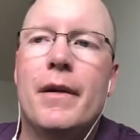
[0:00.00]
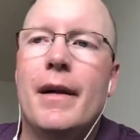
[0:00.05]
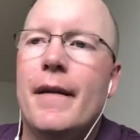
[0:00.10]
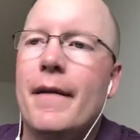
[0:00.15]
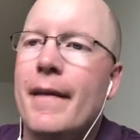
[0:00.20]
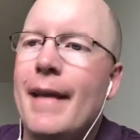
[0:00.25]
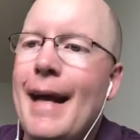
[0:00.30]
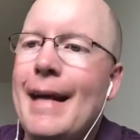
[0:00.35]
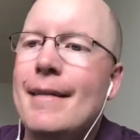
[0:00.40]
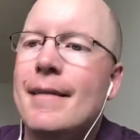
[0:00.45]

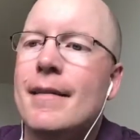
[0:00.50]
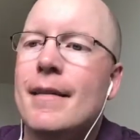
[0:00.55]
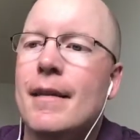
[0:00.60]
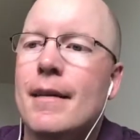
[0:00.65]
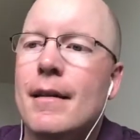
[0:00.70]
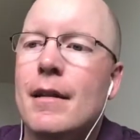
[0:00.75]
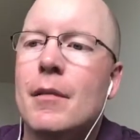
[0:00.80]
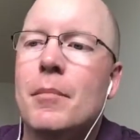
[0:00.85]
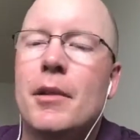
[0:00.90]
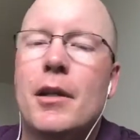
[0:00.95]
And that's a
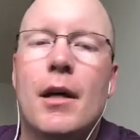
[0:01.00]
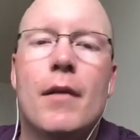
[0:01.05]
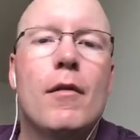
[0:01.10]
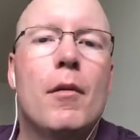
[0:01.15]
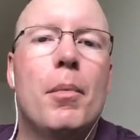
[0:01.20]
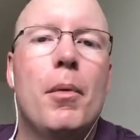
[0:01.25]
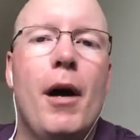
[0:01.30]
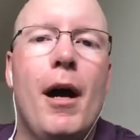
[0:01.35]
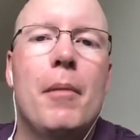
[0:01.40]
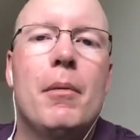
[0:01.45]
little bit of a
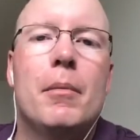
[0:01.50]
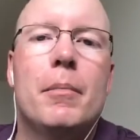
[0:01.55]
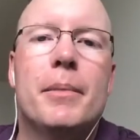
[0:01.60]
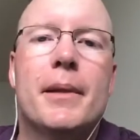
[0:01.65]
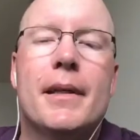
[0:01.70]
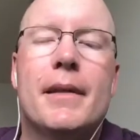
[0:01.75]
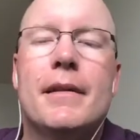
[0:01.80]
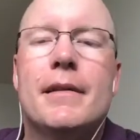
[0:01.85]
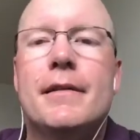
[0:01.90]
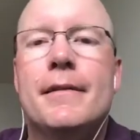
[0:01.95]
problem
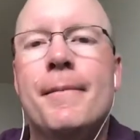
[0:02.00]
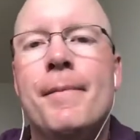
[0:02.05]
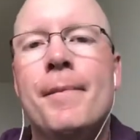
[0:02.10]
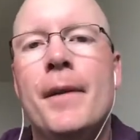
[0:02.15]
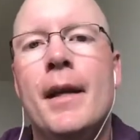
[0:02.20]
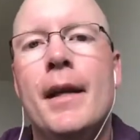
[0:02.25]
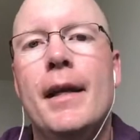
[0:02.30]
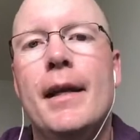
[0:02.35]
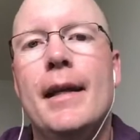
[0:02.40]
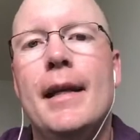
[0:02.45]
because
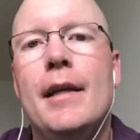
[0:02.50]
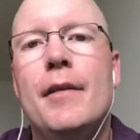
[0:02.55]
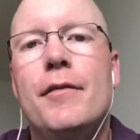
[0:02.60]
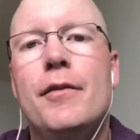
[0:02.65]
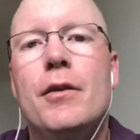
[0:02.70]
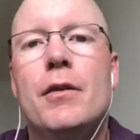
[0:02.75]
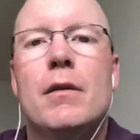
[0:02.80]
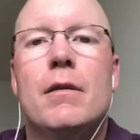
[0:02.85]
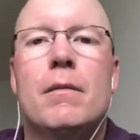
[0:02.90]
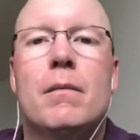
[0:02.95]
if
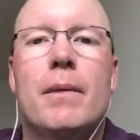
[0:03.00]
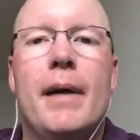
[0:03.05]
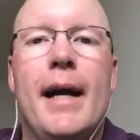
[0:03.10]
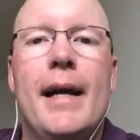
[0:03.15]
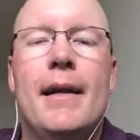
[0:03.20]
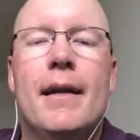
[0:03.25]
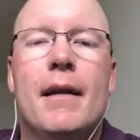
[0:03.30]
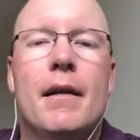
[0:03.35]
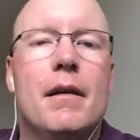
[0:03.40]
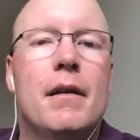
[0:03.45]
you're
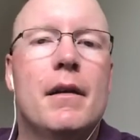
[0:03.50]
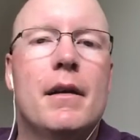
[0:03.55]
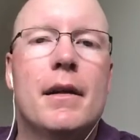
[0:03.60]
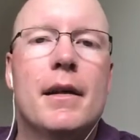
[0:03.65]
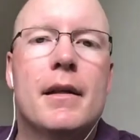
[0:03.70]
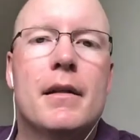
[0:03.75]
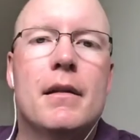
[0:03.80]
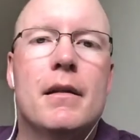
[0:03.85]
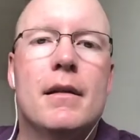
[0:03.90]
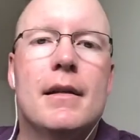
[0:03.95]
writing an
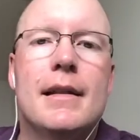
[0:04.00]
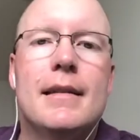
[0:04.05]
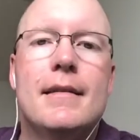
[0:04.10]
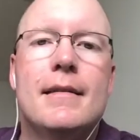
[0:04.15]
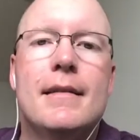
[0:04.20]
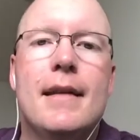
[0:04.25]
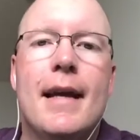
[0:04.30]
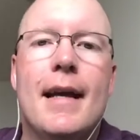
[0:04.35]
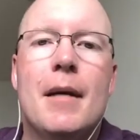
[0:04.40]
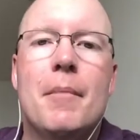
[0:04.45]
article, let's
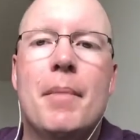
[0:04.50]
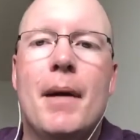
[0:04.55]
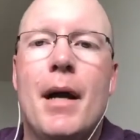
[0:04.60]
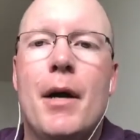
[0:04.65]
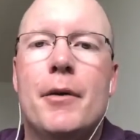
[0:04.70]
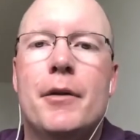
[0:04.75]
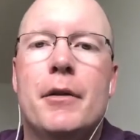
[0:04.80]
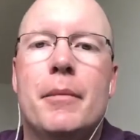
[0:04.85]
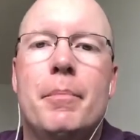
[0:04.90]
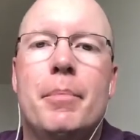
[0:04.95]
say
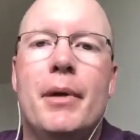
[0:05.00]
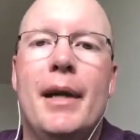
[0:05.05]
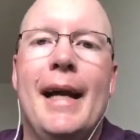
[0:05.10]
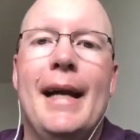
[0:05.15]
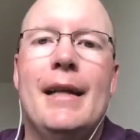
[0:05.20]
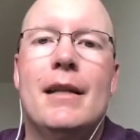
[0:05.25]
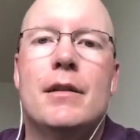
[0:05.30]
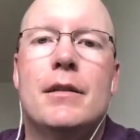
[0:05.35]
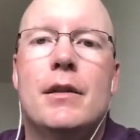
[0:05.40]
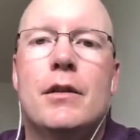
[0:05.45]
about
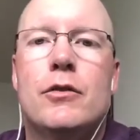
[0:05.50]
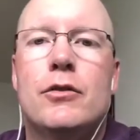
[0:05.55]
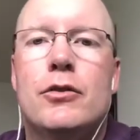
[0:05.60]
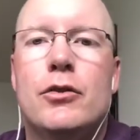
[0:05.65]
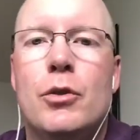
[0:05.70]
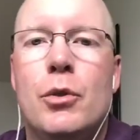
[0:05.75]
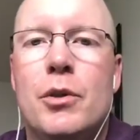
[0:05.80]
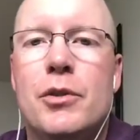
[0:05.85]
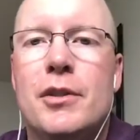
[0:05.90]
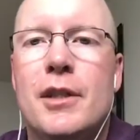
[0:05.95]
branded
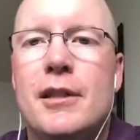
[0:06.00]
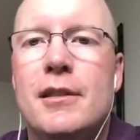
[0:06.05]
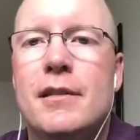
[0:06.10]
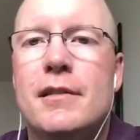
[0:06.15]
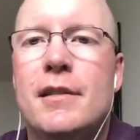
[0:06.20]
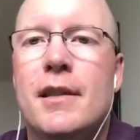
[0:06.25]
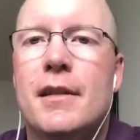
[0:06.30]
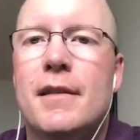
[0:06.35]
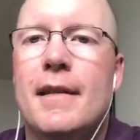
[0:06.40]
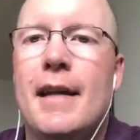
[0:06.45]
search, I
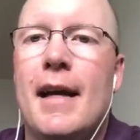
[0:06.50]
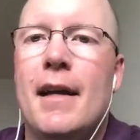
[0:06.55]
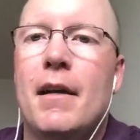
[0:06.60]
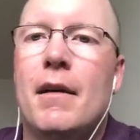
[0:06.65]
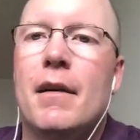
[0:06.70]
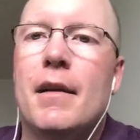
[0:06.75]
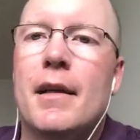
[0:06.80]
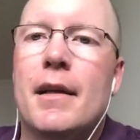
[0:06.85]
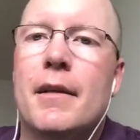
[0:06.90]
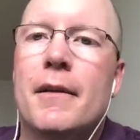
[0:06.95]
just did that
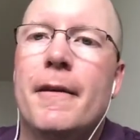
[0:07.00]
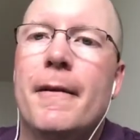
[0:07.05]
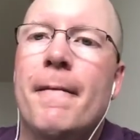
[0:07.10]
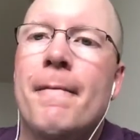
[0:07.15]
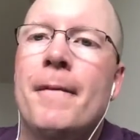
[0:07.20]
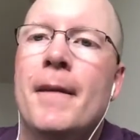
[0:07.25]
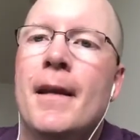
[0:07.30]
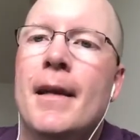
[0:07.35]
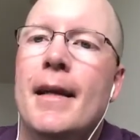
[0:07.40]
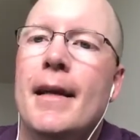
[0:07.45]

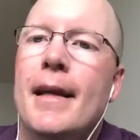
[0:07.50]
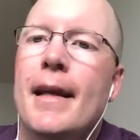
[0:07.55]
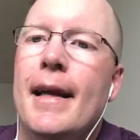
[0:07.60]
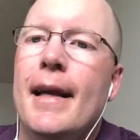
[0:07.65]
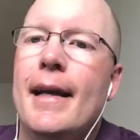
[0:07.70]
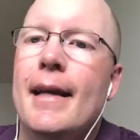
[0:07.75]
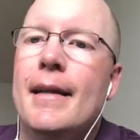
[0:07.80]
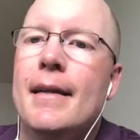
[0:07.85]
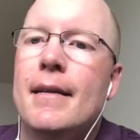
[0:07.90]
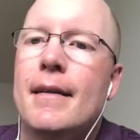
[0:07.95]
article
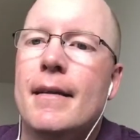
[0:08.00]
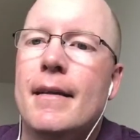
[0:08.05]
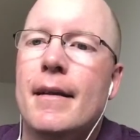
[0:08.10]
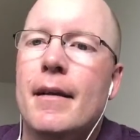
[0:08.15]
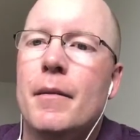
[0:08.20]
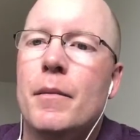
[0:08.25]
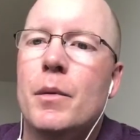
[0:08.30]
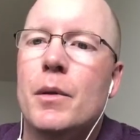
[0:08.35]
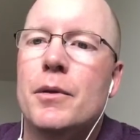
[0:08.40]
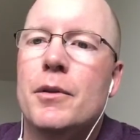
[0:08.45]
and
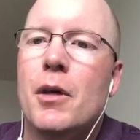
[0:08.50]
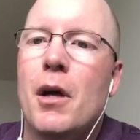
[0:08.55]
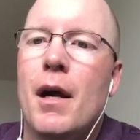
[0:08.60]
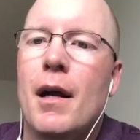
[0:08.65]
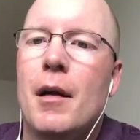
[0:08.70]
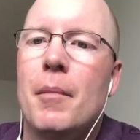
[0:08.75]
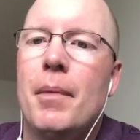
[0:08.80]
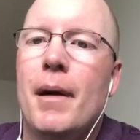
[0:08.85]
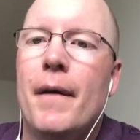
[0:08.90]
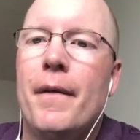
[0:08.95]
we'll
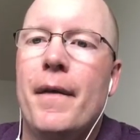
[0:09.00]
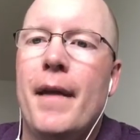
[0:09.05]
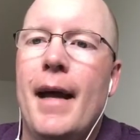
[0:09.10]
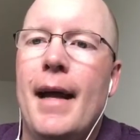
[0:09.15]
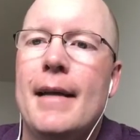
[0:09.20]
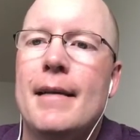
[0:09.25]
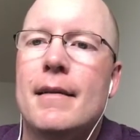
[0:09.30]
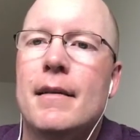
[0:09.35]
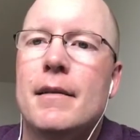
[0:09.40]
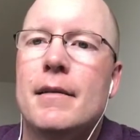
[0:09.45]
talk about
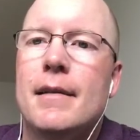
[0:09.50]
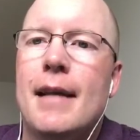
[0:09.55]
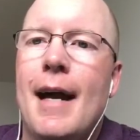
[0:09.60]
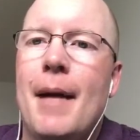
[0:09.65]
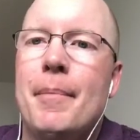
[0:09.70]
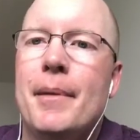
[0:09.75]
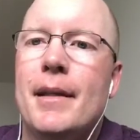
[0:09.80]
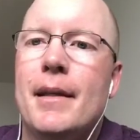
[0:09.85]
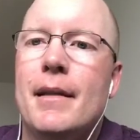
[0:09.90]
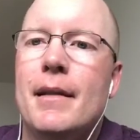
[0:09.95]
that
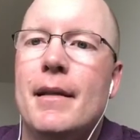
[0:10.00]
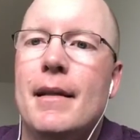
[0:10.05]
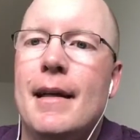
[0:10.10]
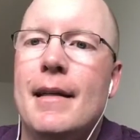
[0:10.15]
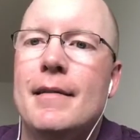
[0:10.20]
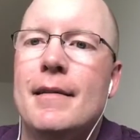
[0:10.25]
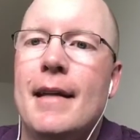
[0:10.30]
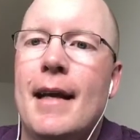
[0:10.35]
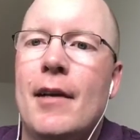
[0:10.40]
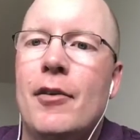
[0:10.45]
topic here
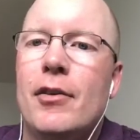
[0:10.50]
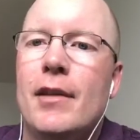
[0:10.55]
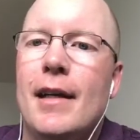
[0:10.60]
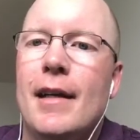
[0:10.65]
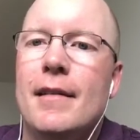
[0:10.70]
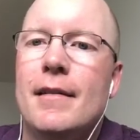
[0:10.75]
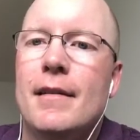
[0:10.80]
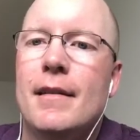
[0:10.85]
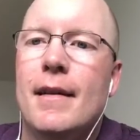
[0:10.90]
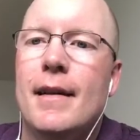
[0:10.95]

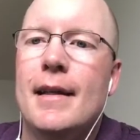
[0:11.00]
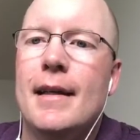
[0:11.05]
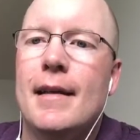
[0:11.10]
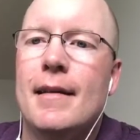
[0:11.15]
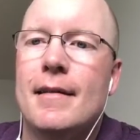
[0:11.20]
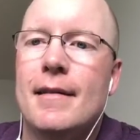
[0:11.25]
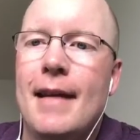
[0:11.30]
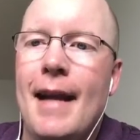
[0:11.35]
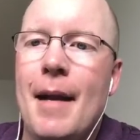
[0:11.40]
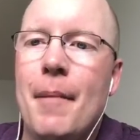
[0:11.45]
as the
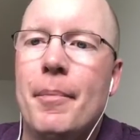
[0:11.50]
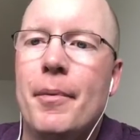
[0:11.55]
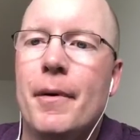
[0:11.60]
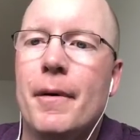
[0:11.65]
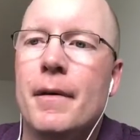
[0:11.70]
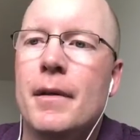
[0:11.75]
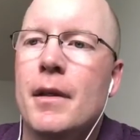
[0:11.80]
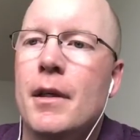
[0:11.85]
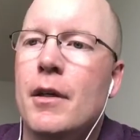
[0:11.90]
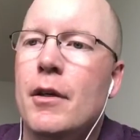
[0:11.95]

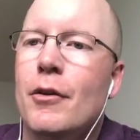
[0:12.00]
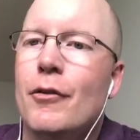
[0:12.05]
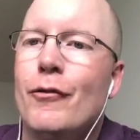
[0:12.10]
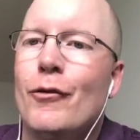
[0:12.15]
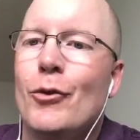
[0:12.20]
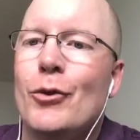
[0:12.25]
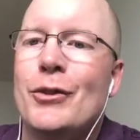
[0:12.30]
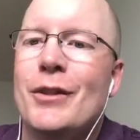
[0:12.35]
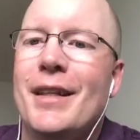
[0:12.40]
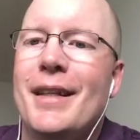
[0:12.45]
example
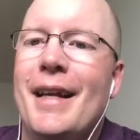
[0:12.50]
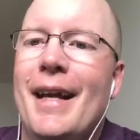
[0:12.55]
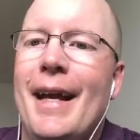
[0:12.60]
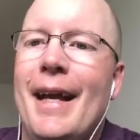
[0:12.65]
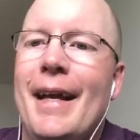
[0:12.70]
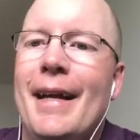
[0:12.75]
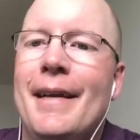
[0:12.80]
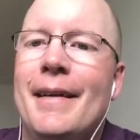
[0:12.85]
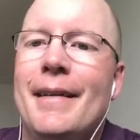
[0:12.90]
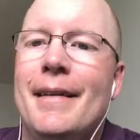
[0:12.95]
for
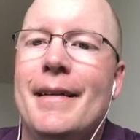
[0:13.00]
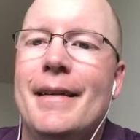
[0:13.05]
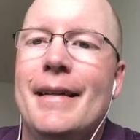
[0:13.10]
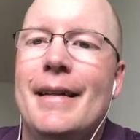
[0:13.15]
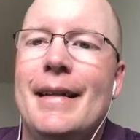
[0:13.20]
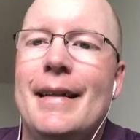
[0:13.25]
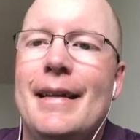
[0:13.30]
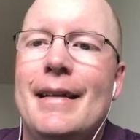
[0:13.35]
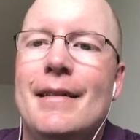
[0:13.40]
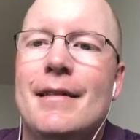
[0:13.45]
today
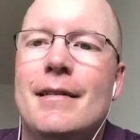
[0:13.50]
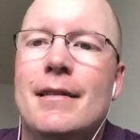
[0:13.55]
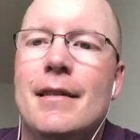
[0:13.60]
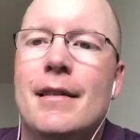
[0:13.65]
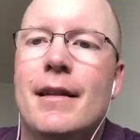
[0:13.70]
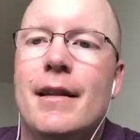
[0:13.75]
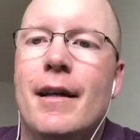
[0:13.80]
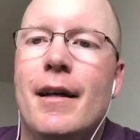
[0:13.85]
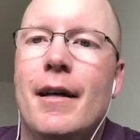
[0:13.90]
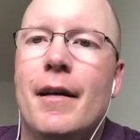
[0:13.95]
is
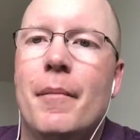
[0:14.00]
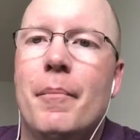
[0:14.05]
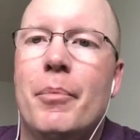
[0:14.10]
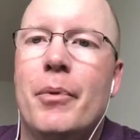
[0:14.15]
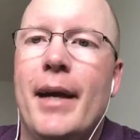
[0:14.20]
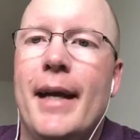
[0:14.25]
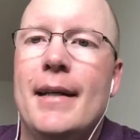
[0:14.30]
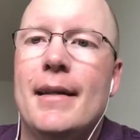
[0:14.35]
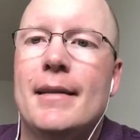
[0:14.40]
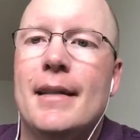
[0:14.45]

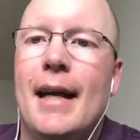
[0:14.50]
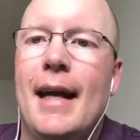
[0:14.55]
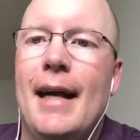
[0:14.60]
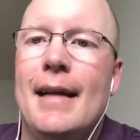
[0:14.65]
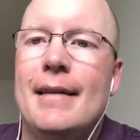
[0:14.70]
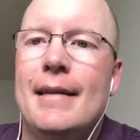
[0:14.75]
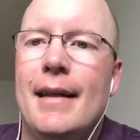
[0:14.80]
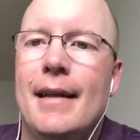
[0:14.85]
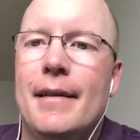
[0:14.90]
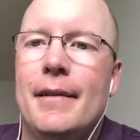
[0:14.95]
branded
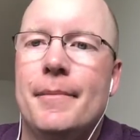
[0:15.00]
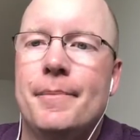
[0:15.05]
content.